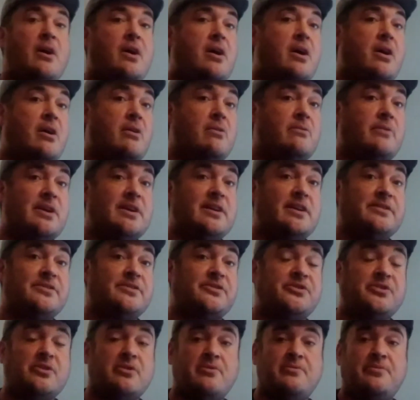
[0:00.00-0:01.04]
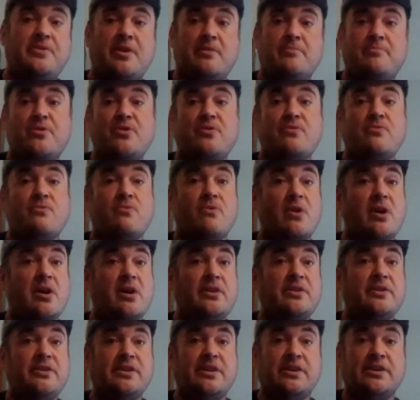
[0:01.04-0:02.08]
Alright, so number
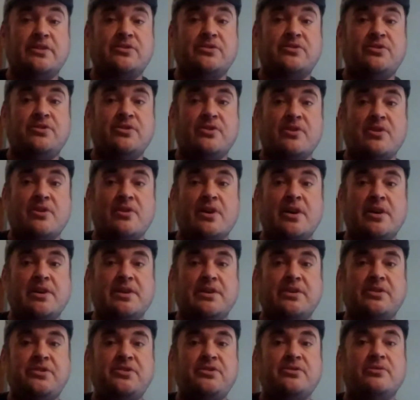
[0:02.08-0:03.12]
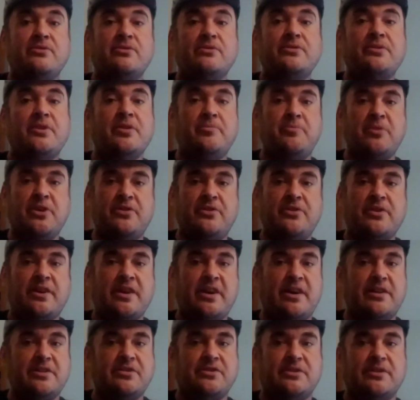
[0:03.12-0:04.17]
1 is your initial
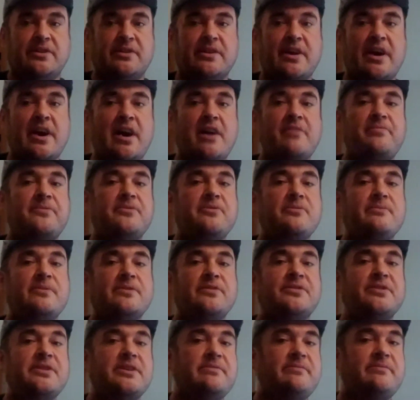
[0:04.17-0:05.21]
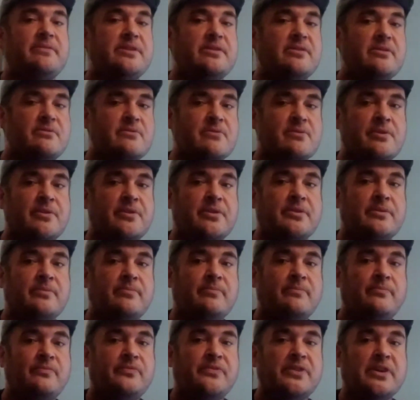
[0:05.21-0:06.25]
communication. After receiving the order
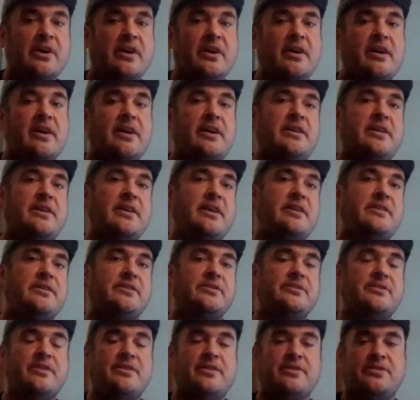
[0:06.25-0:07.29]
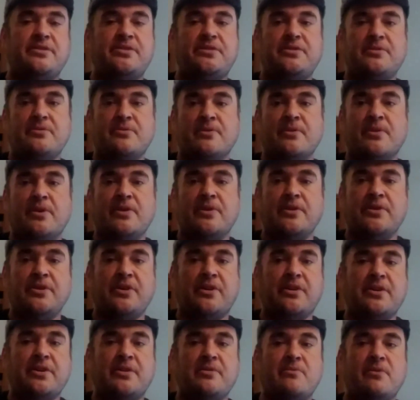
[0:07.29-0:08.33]
and heading to the store,
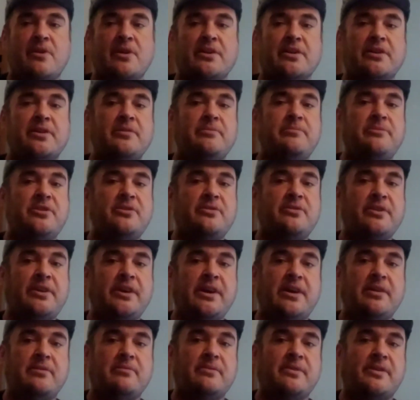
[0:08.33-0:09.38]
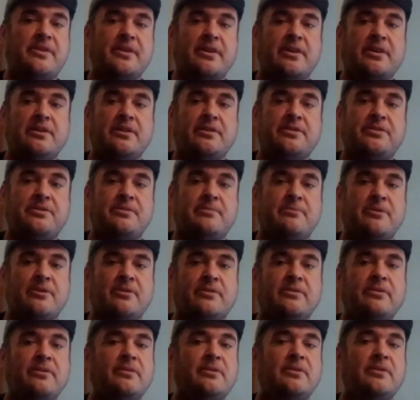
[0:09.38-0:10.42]
you're going to want to communicate with the customer